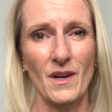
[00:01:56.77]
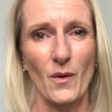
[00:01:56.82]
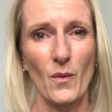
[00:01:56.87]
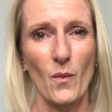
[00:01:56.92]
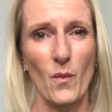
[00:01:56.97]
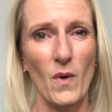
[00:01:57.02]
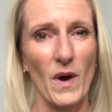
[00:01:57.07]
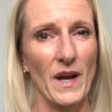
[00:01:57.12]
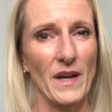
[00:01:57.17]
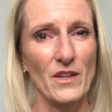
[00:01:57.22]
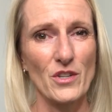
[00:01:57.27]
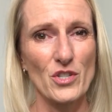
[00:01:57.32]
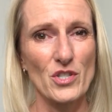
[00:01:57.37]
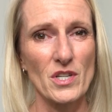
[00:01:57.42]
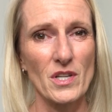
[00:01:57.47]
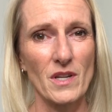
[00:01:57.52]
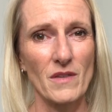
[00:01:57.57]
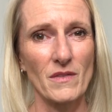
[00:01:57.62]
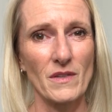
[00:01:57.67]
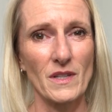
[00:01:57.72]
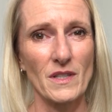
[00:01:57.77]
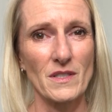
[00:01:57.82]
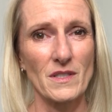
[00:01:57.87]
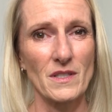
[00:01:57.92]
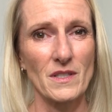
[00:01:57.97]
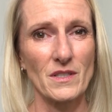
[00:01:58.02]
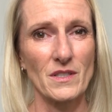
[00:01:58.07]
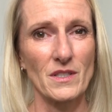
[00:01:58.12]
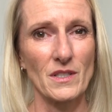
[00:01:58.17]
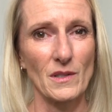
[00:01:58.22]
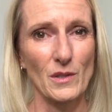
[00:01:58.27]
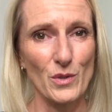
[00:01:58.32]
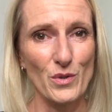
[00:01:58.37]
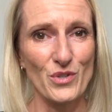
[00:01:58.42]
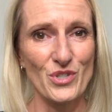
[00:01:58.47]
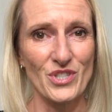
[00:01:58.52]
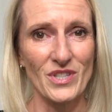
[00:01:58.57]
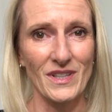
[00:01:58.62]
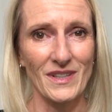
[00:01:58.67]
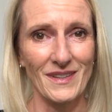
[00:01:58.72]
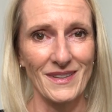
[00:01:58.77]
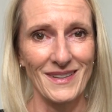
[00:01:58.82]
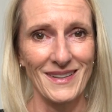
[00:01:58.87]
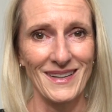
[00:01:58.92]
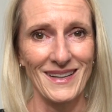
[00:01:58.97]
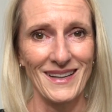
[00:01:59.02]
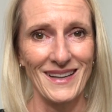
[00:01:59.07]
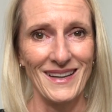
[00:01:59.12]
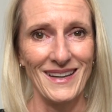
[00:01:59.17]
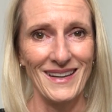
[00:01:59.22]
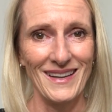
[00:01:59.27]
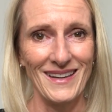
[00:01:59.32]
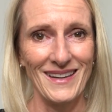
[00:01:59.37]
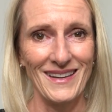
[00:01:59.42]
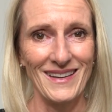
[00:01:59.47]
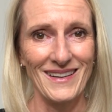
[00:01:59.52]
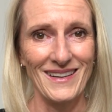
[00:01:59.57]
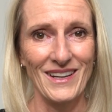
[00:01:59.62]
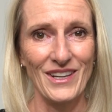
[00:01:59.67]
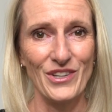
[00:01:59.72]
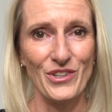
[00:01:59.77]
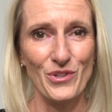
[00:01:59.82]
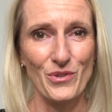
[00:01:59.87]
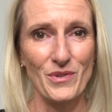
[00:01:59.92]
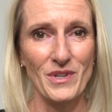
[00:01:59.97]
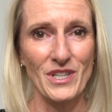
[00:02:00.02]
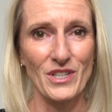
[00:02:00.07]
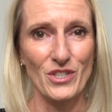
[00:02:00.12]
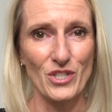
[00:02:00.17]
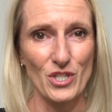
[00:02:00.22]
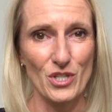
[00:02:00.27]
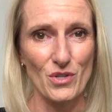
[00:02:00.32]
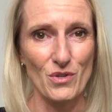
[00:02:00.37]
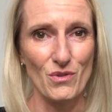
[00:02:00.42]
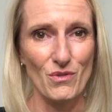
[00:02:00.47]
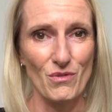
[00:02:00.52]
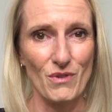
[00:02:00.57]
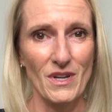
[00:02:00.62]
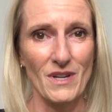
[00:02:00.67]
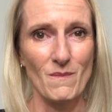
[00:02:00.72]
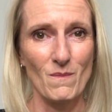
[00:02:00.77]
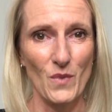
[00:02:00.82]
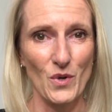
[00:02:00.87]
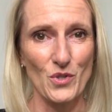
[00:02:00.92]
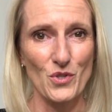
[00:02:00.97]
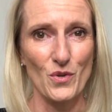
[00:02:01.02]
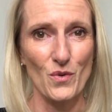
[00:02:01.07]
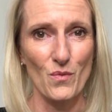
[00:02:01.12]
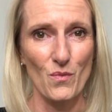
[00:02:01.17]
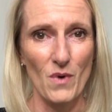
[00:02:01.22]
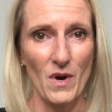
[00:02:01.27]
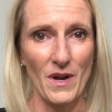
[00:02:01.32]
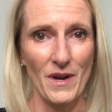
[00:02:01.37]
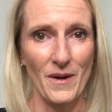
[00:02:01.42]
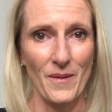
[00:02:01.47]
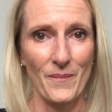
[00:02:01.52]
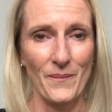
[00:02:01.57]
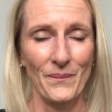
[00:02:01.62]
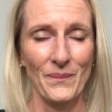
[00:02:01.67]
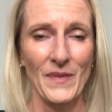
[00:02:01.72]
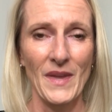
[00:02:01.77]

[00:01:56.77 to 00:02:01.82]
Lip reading: Why is she giving us the solution in Unit 2 in Module 1?